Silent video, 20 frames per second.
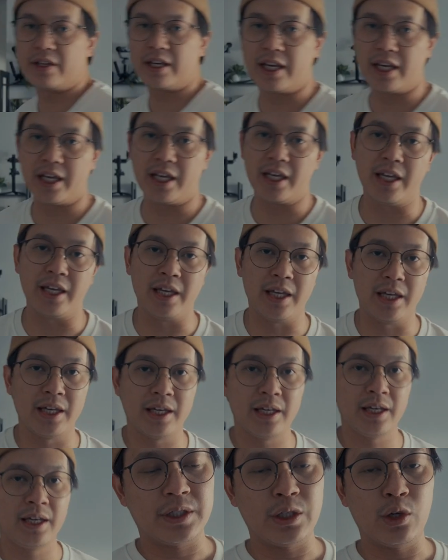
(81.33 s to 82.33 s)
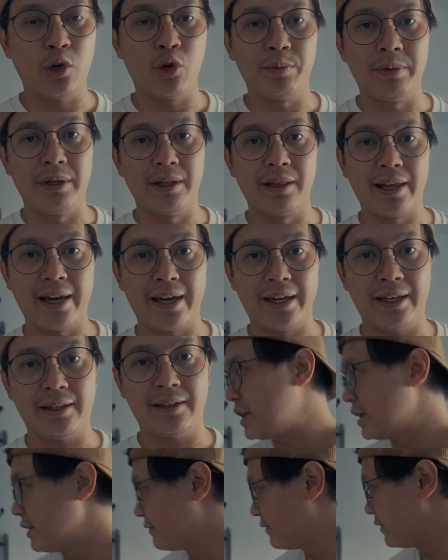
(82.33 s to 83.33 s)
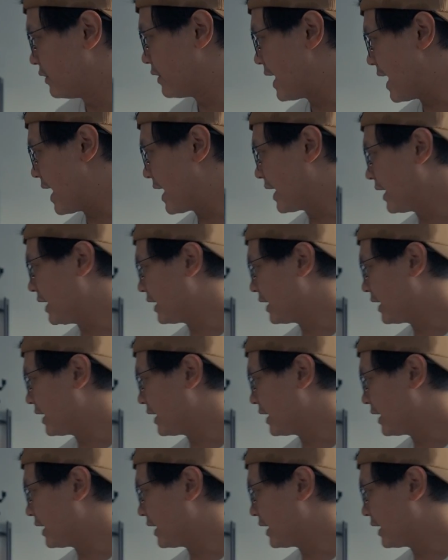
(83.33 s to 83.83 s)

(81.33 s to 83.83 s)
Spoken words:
a COB light, if you hang